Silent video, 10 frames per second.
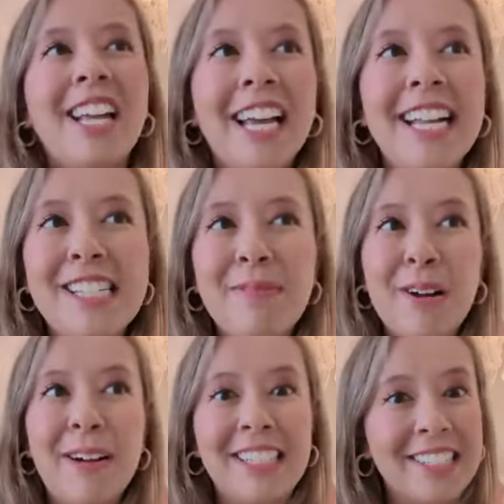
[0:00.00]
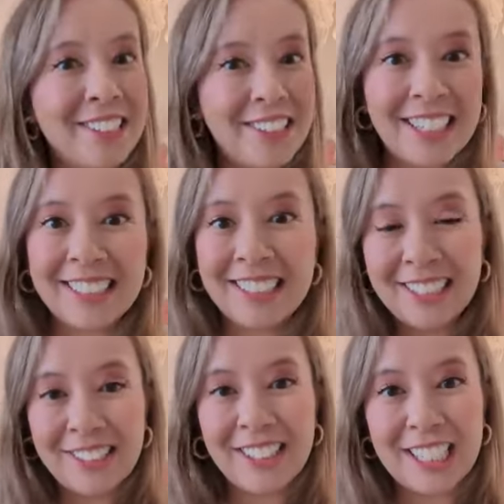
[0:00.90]
It's been on my to-do
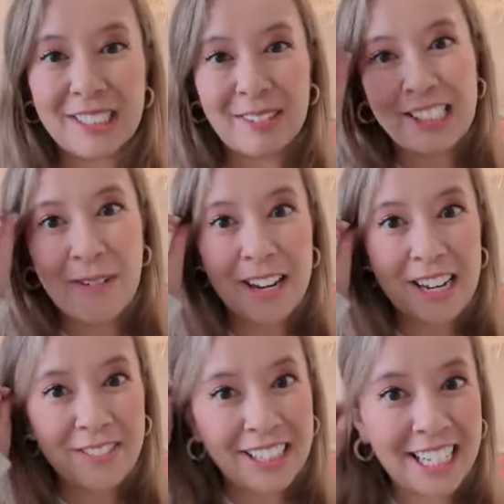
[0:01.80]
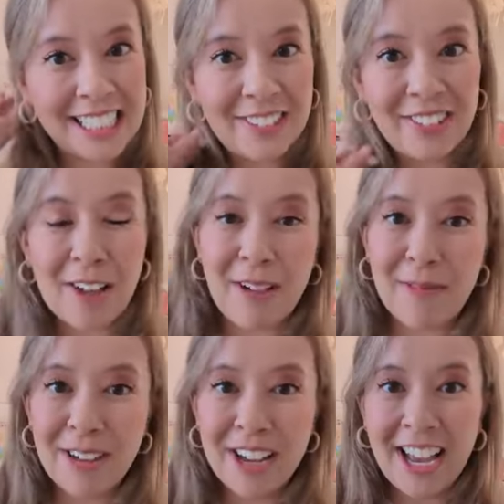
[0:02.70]
list, but so many different things have come
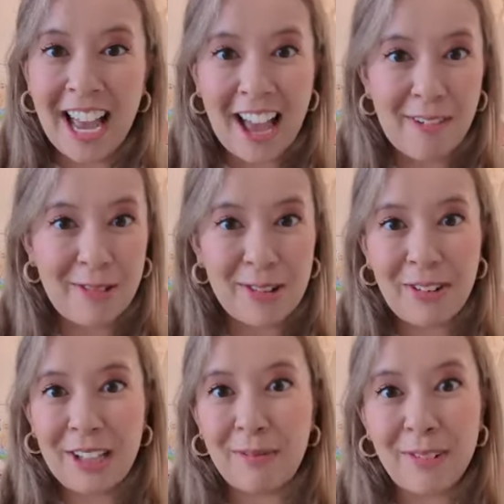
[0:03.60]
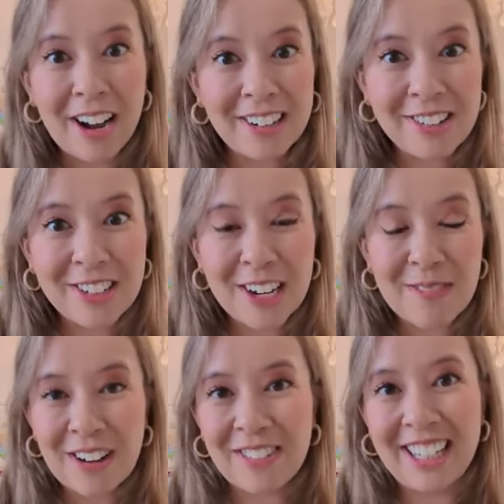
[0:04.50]
up between the Morocco
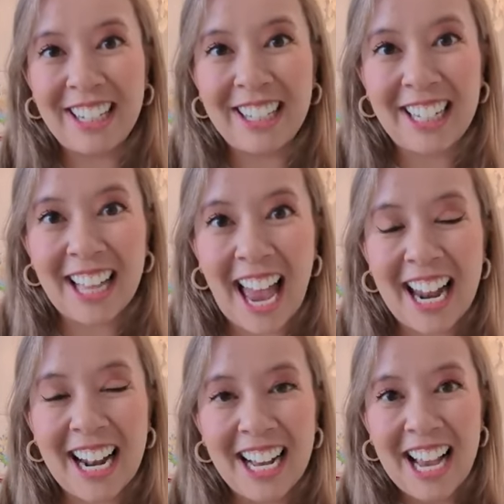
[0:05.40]
trip, everything like that.